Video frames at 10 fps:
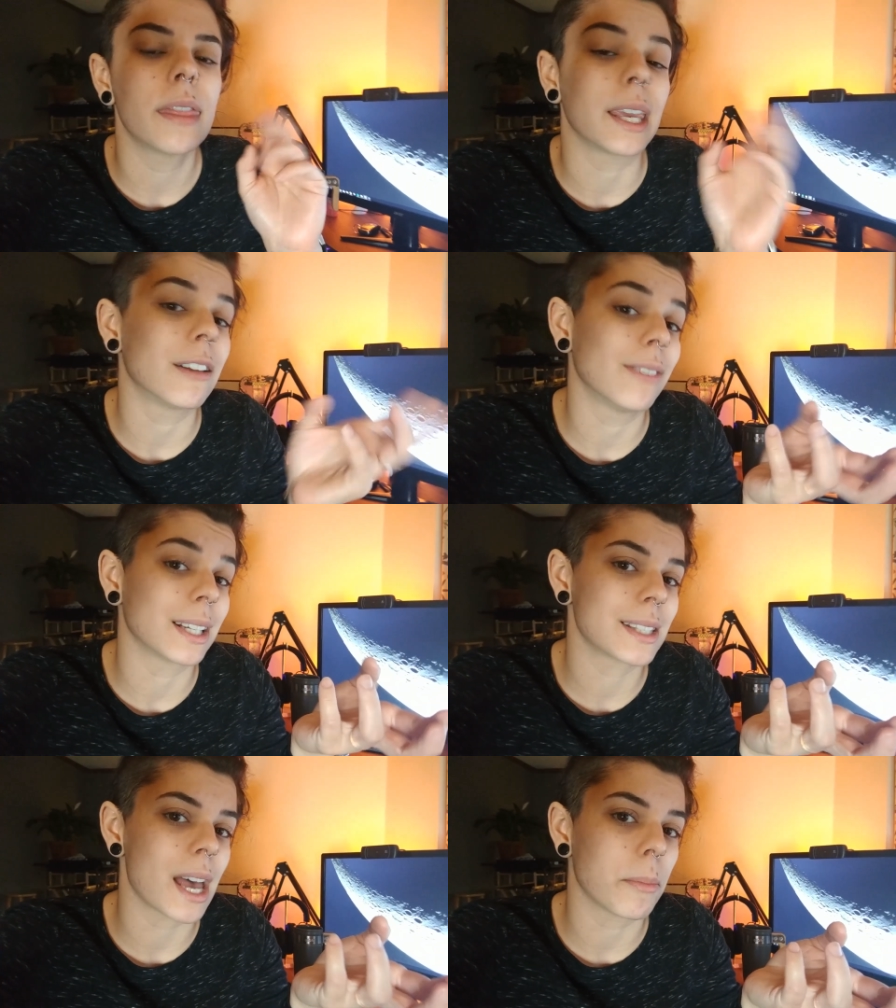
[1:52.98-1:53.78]
They can
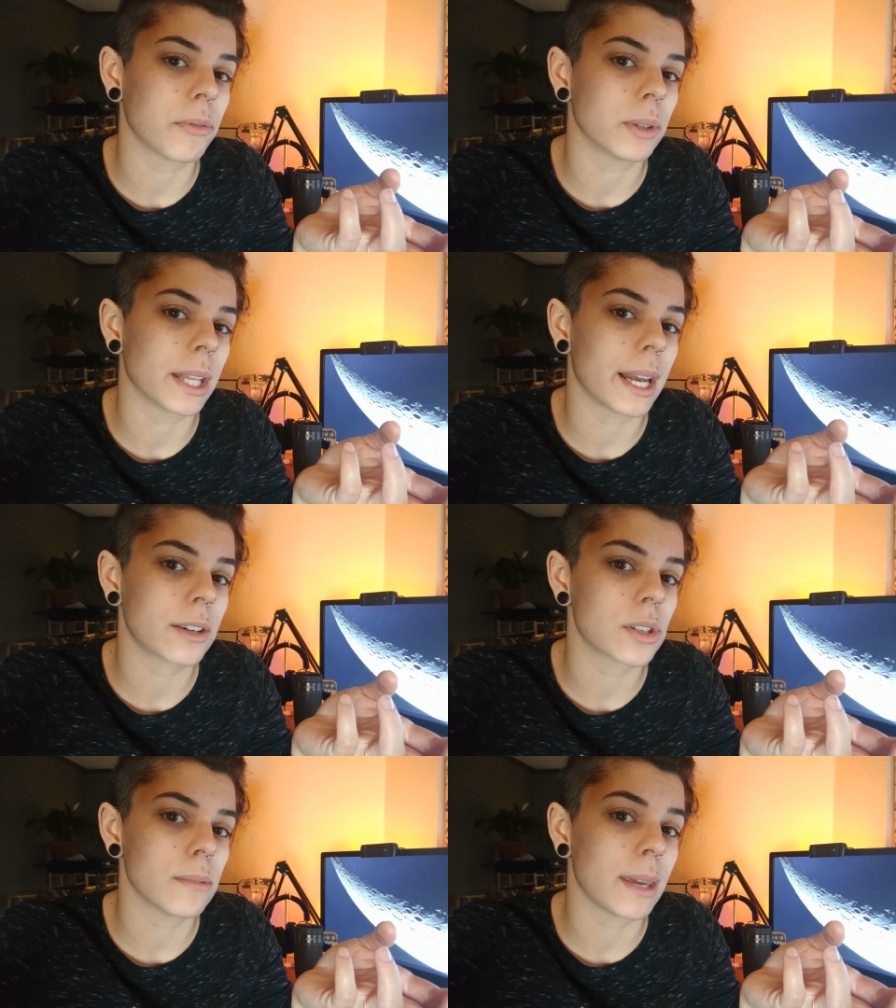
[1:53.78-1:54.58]
fix that before they
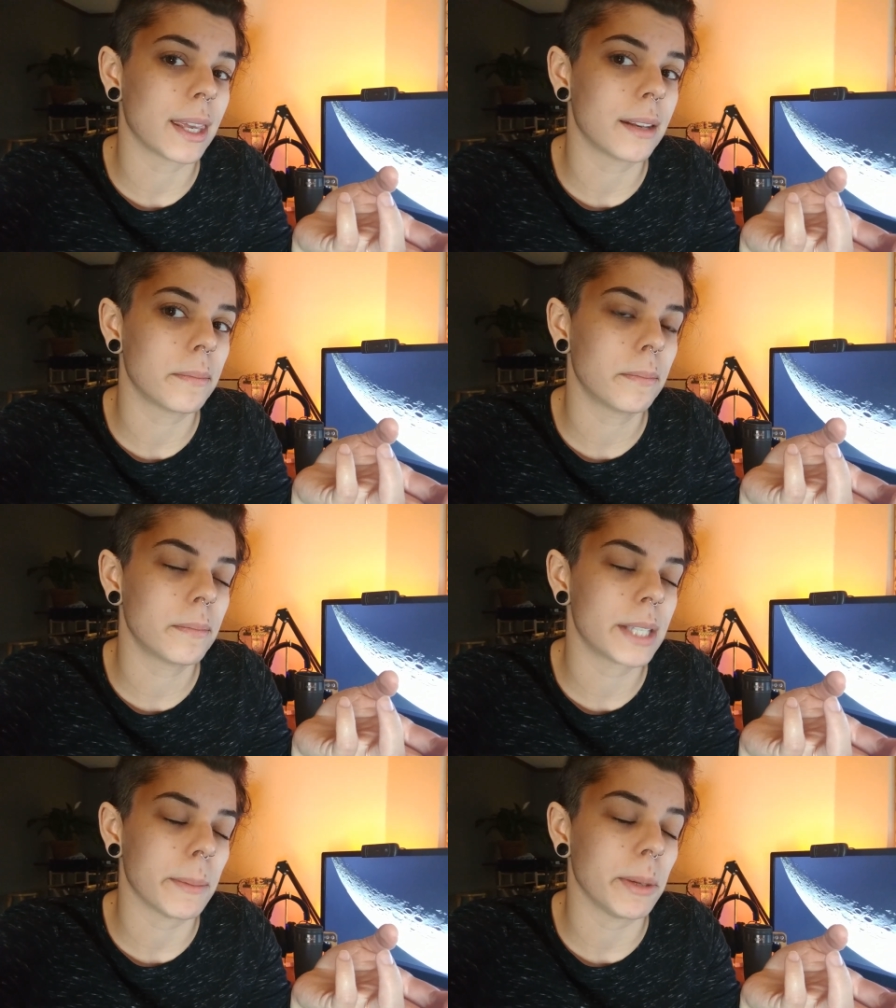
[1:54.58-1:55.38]
actually make it
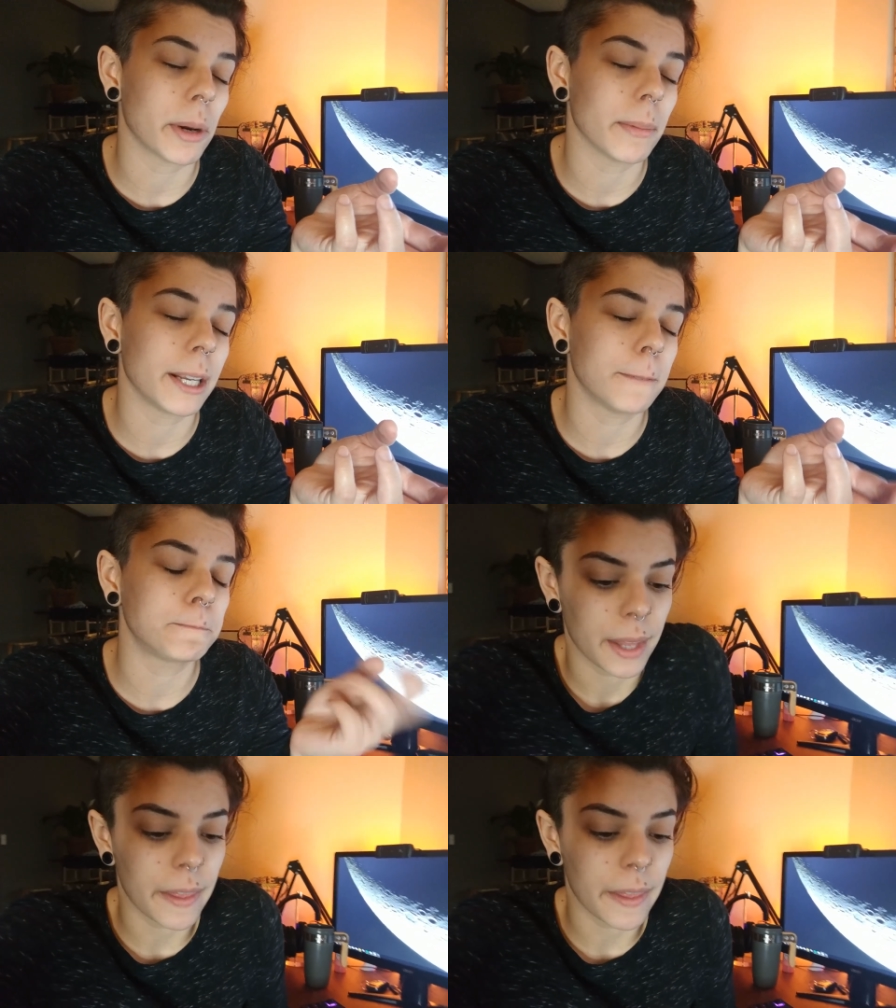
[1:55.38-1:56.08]
semi-permanent.